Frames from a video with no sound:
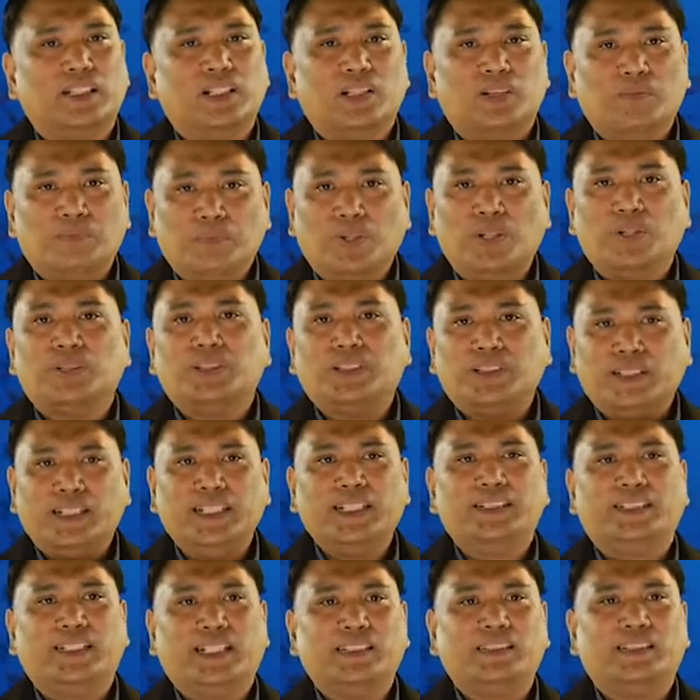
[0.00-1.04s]
most
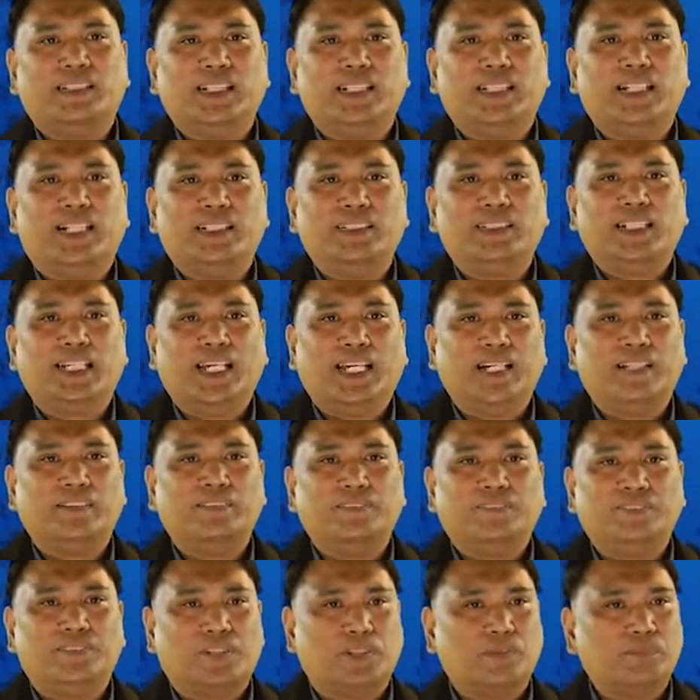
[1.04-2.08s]
recently as
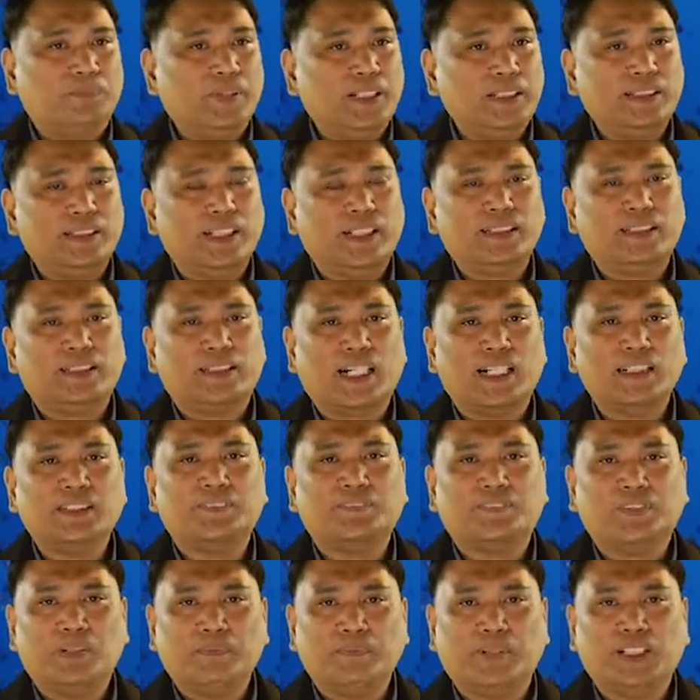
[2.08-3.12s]
head for business
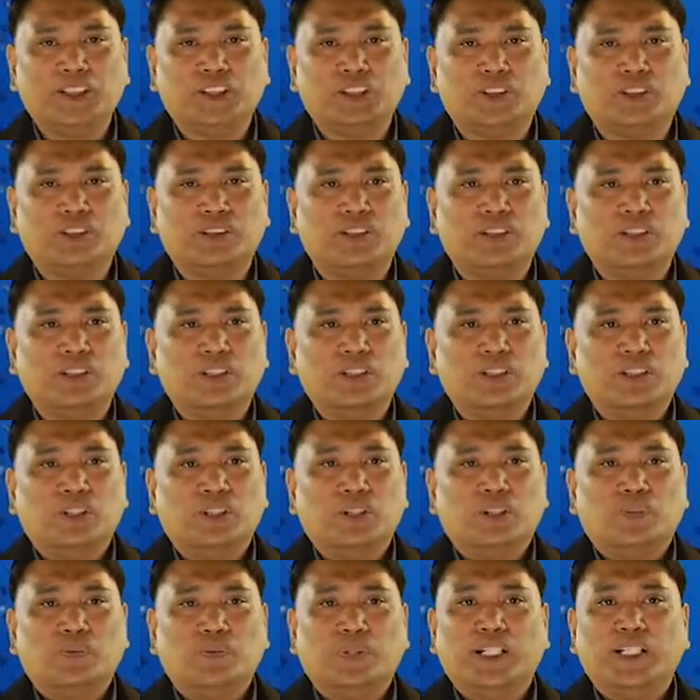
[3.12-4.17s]
transformation,
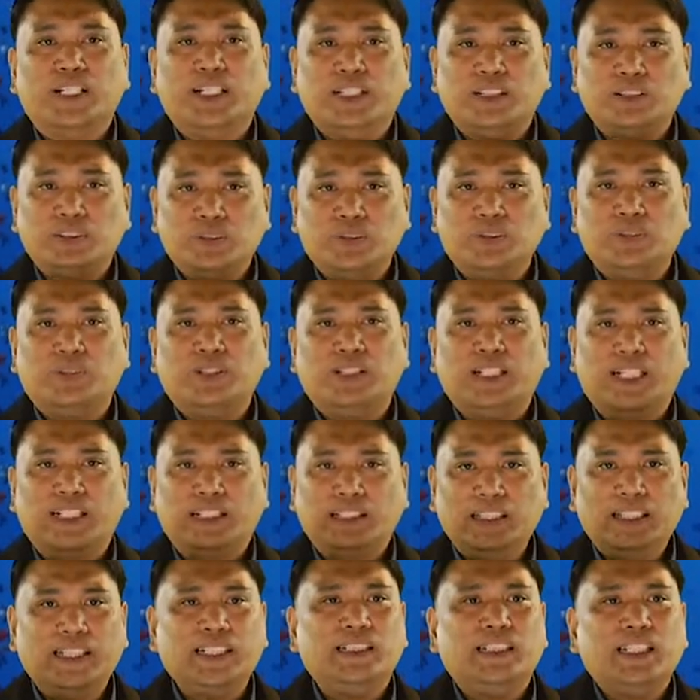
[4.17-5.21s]
where he took a
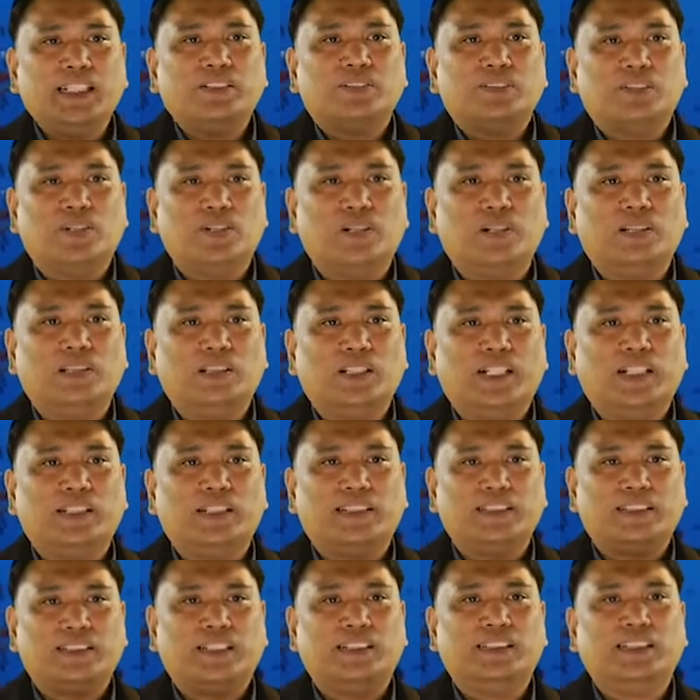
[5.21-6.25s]
leading role in
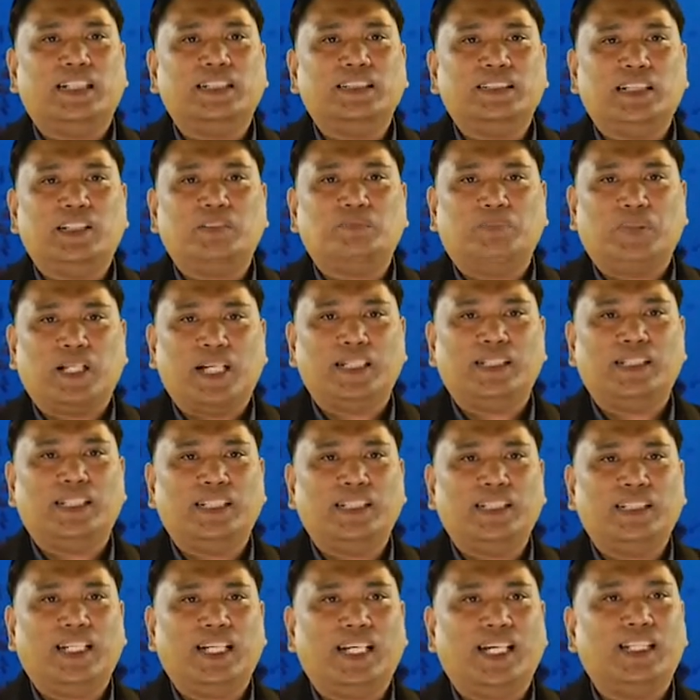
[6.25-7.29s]
strategic
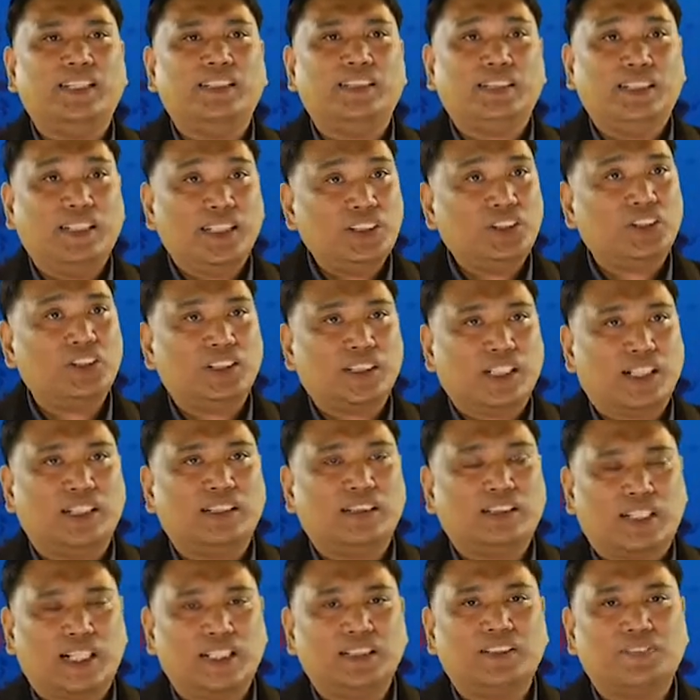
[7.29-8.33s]
planning and digital
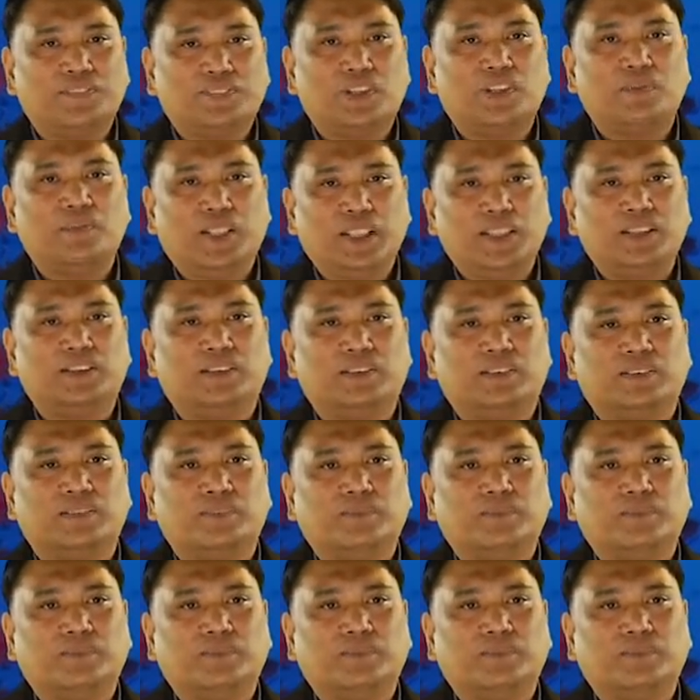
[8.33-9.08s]
transformation.